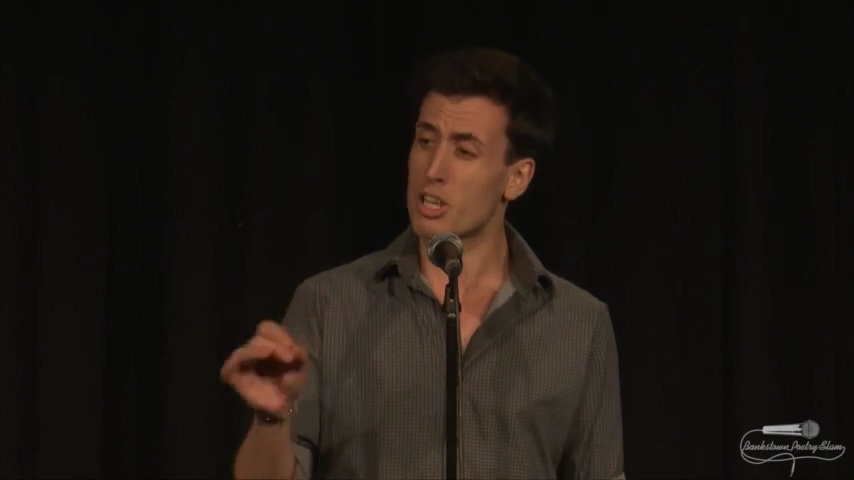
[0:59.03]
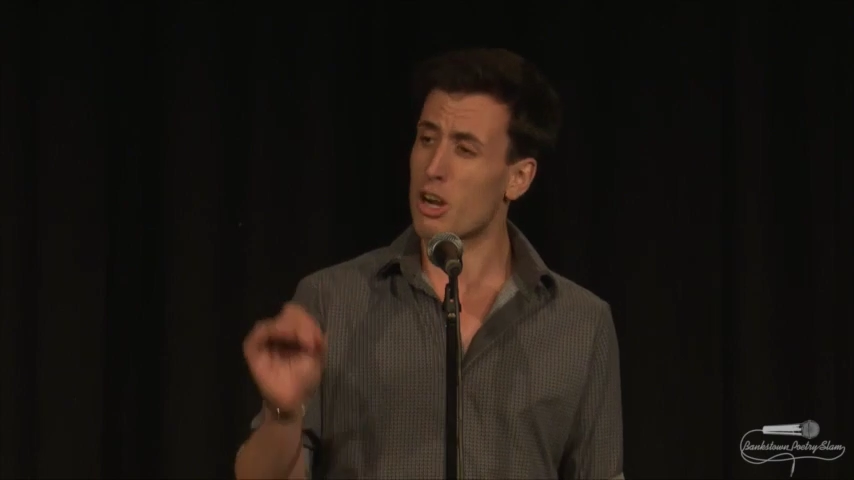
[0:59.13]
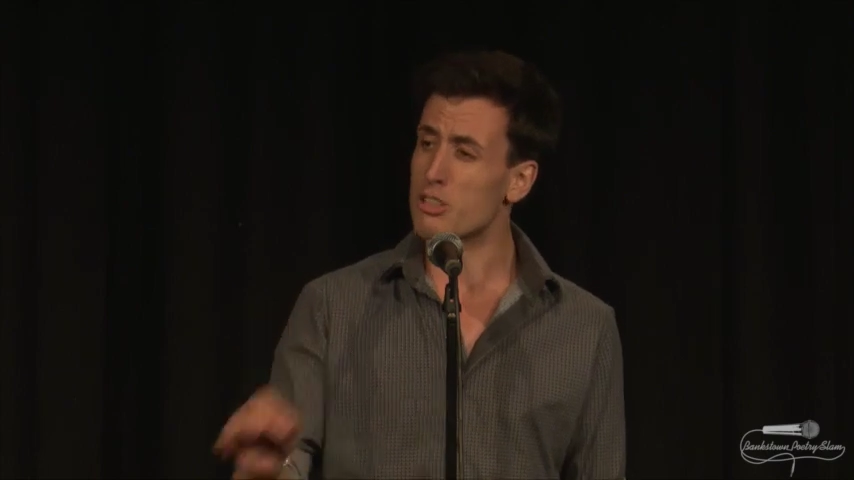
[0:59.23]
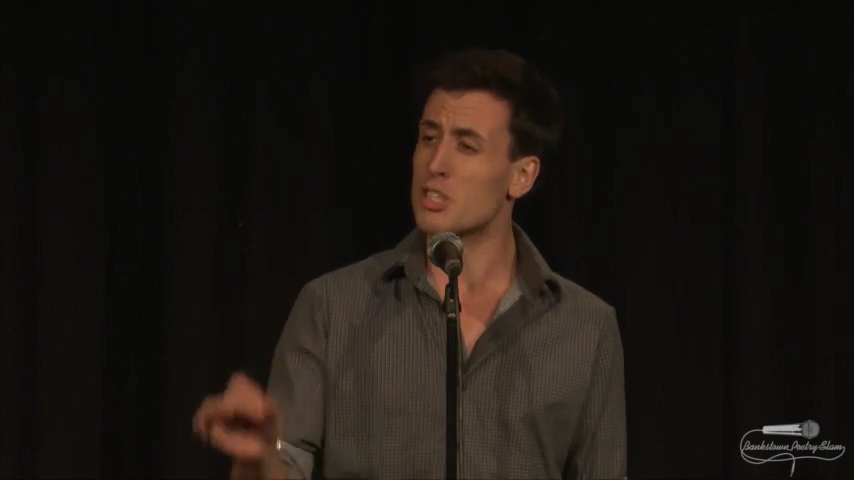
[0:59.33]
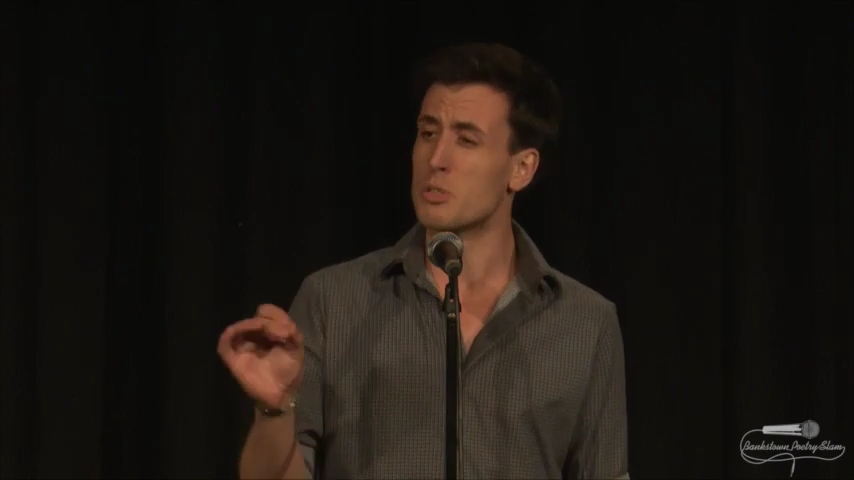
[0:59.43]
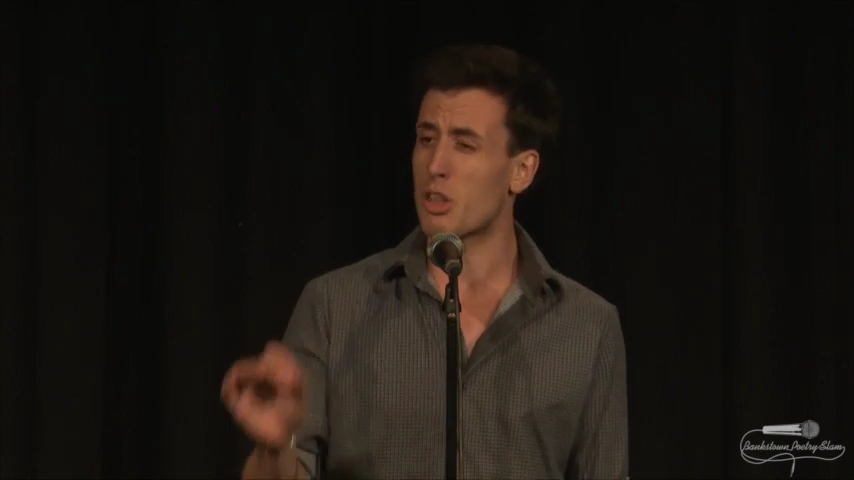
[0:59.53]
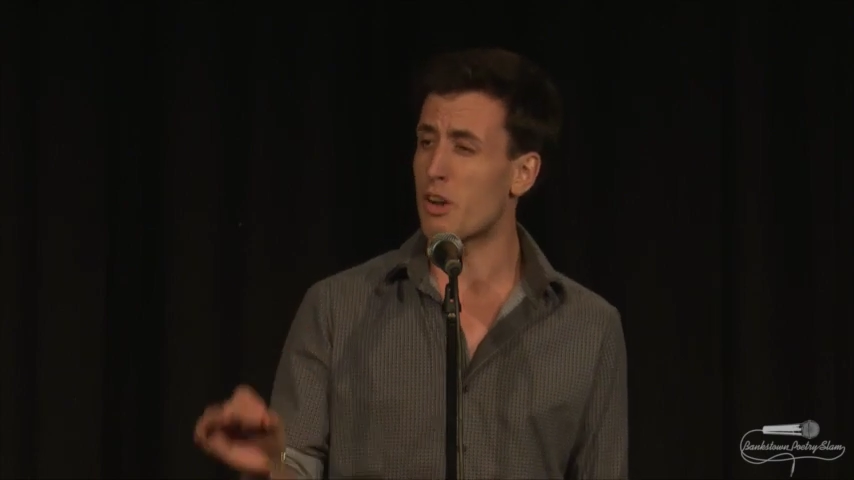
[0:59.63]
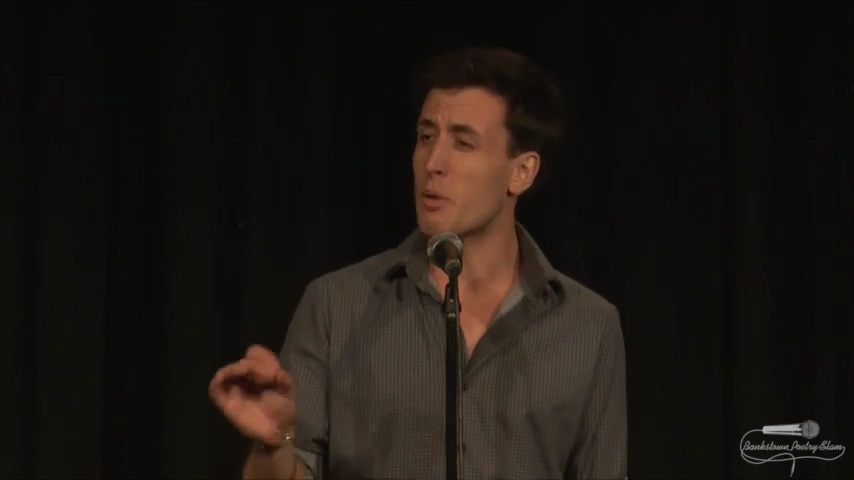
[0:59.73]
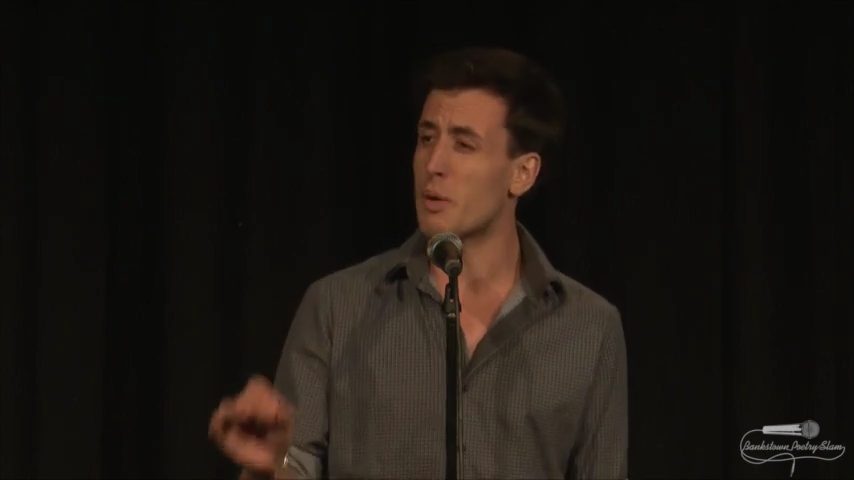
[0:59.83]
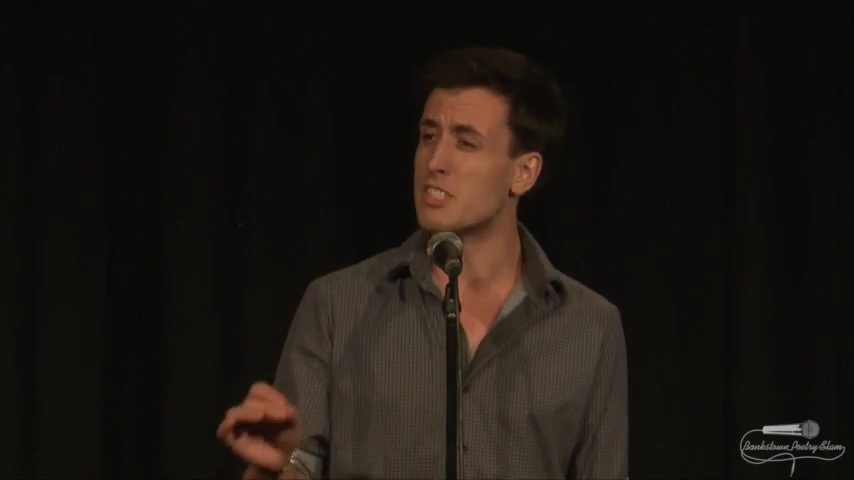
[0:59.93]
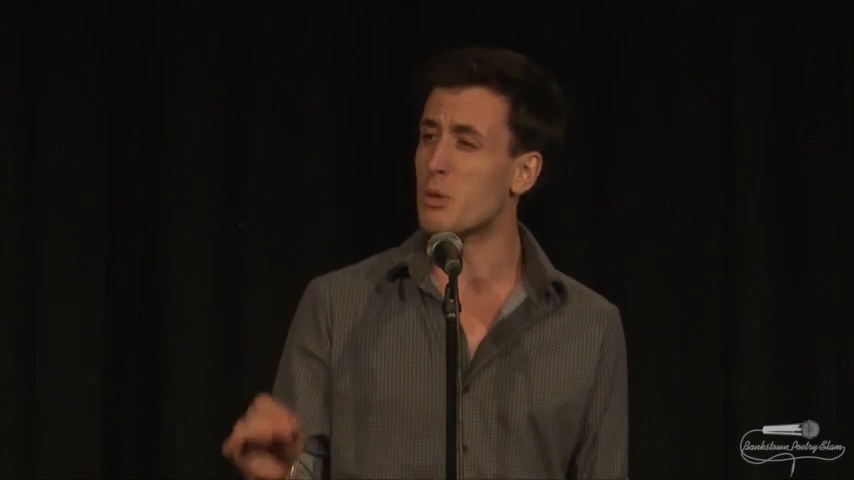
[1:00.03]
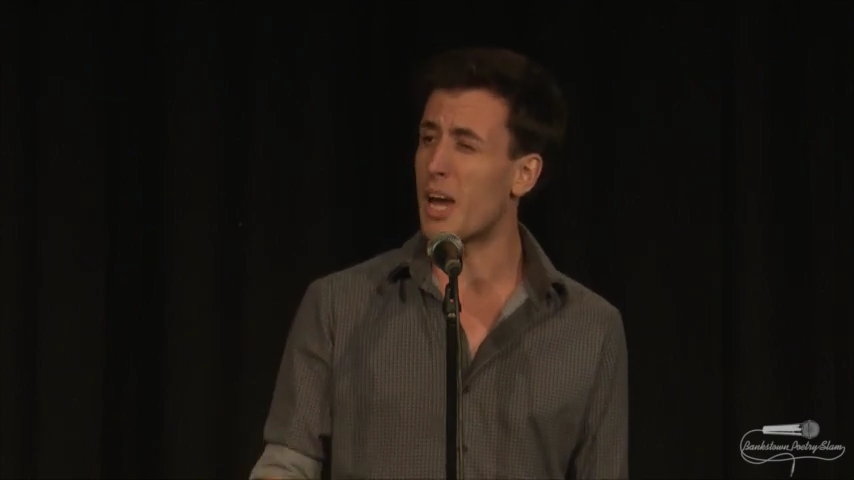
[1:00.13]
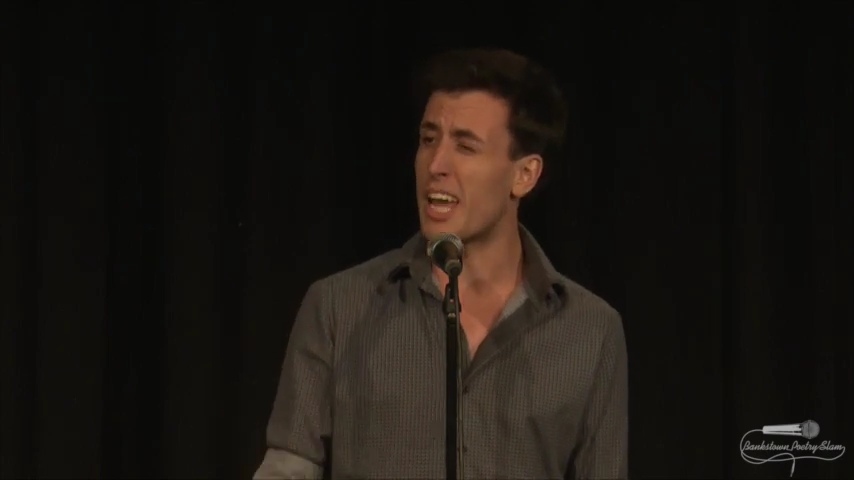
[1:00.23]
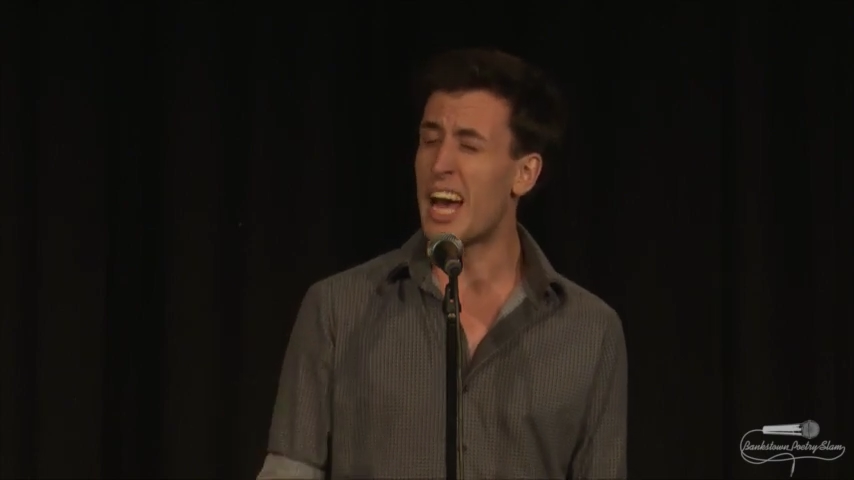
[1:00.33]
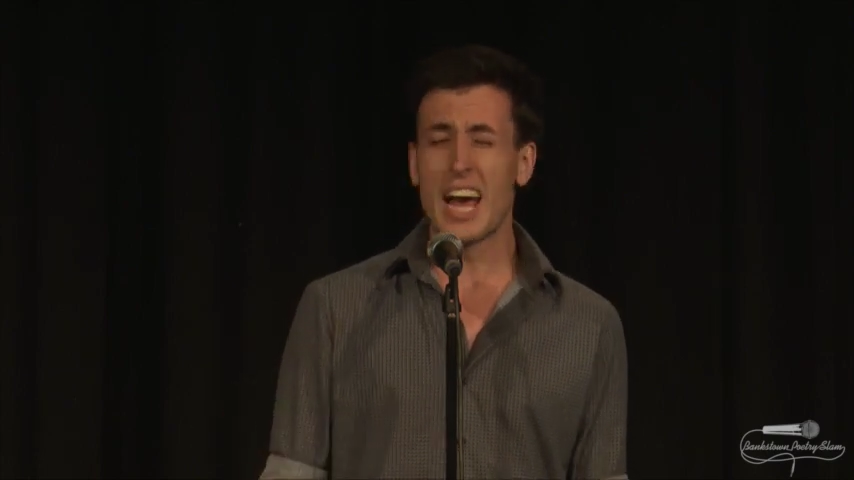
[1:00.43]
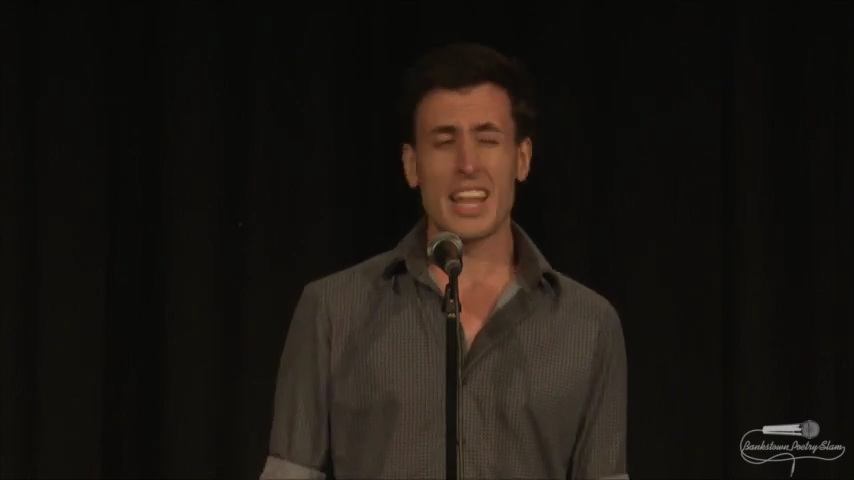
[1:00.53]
the concert was 3 weeks away